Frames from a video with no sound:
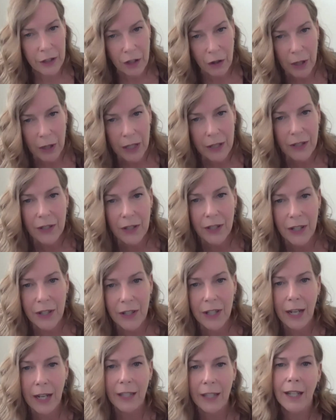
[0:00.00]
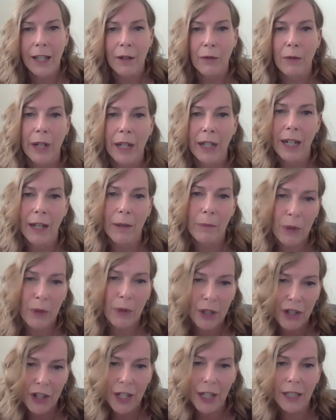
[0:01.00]
So it is designed that way, and I
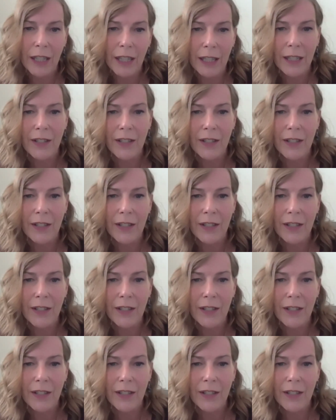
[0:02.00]
appreciate